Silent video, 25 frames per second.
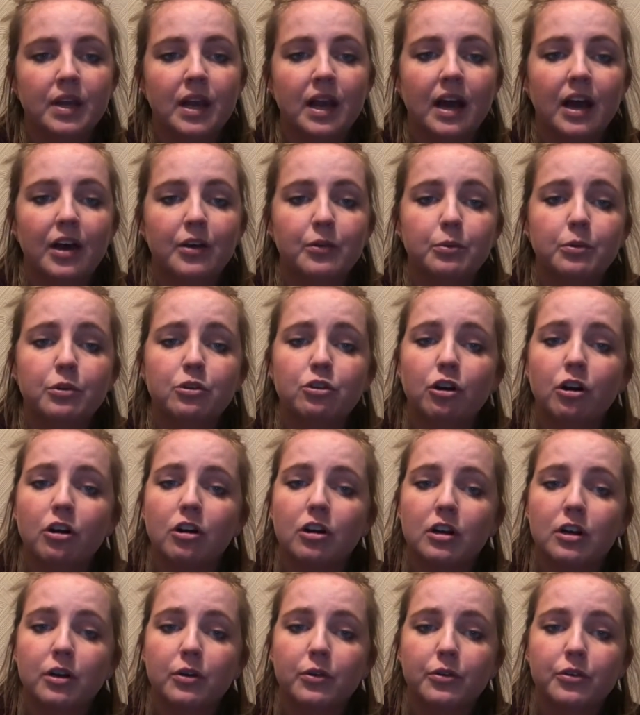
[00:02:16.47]
As we draw
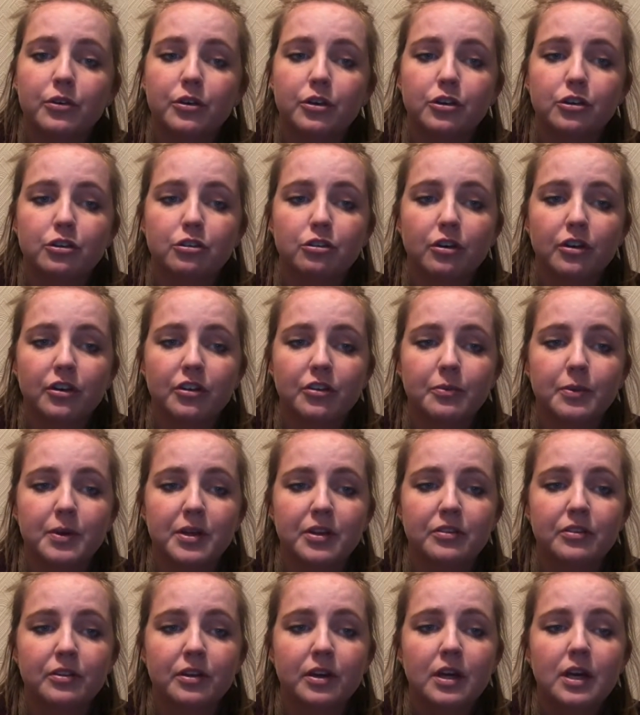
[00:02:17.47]
closer to
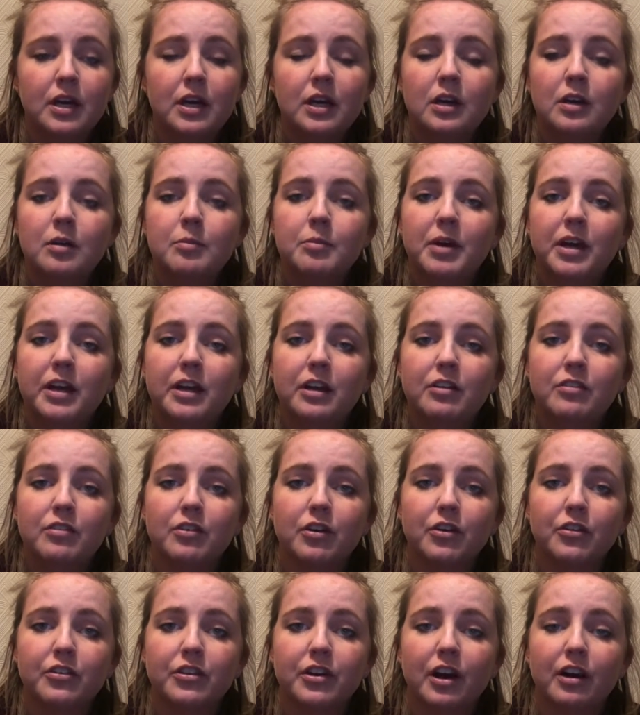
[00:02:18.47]
Christmas, many of
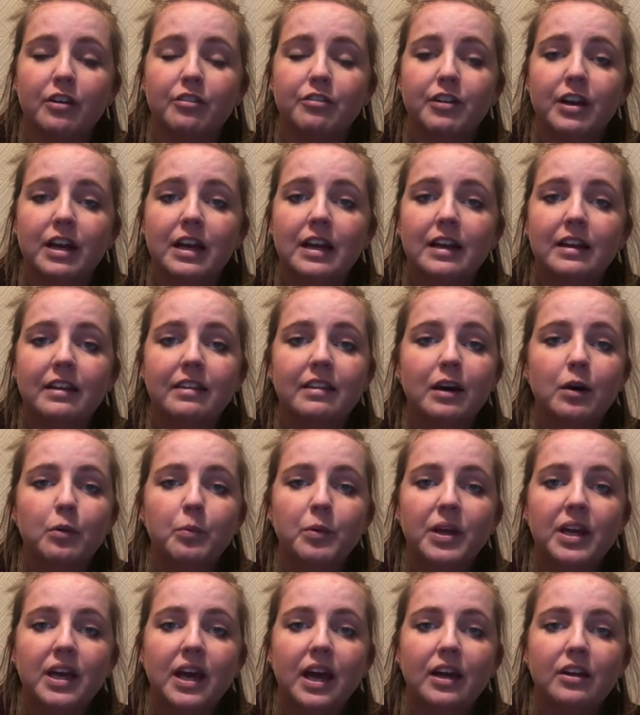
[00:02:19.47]
us are feeling that
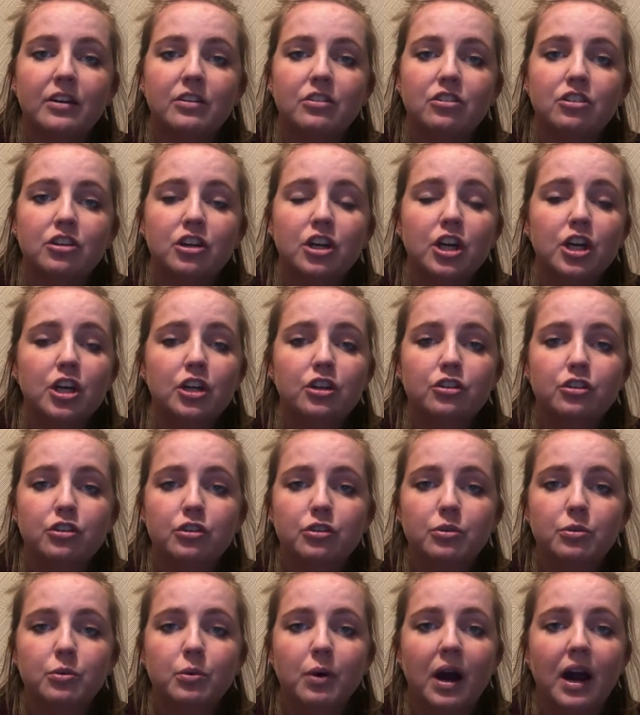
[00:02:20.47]
we can't
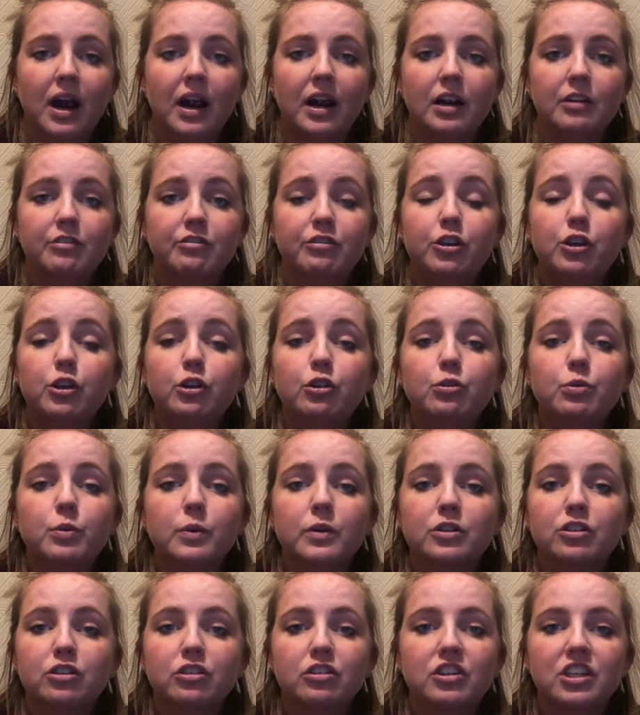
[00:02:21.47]
do our usual
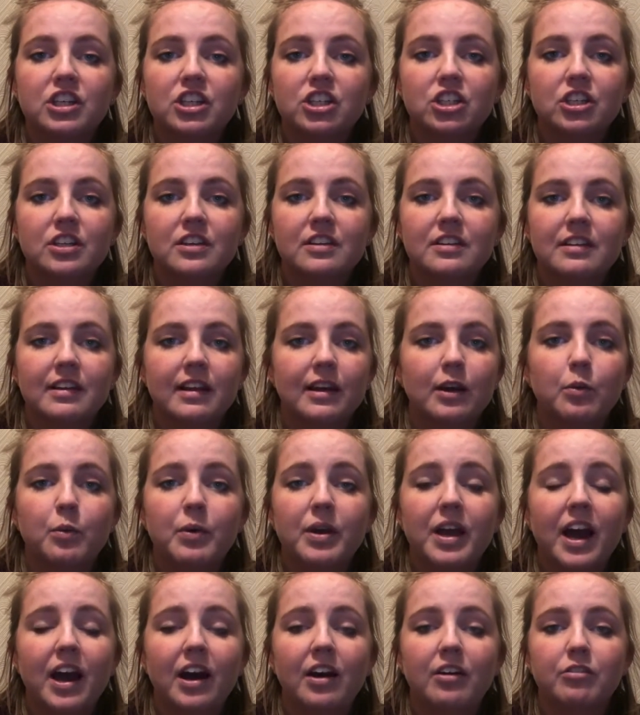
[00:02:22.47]
traditions like we
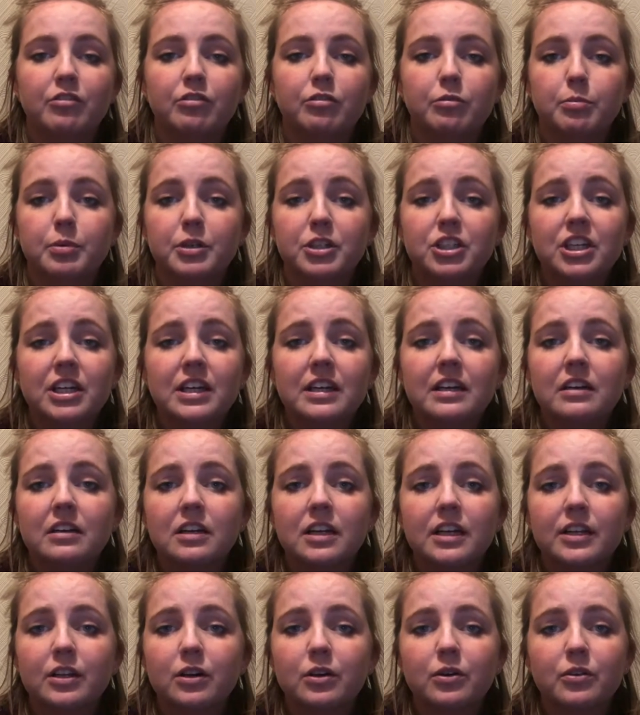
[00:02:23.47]
have,
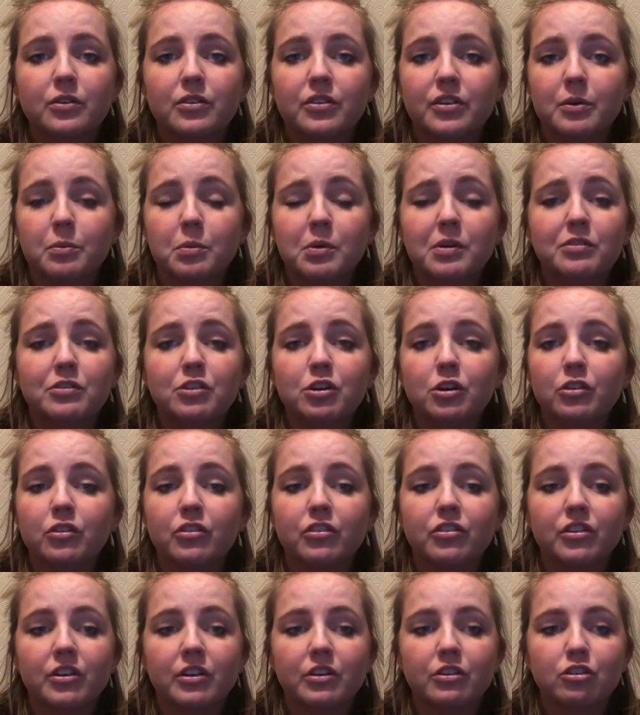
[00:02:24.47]
particularly those that we've done
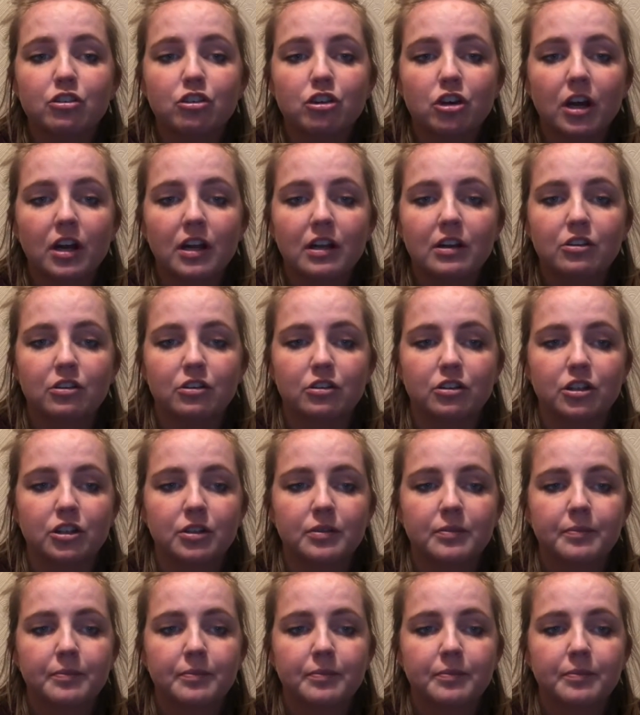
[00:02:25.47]
since childhood.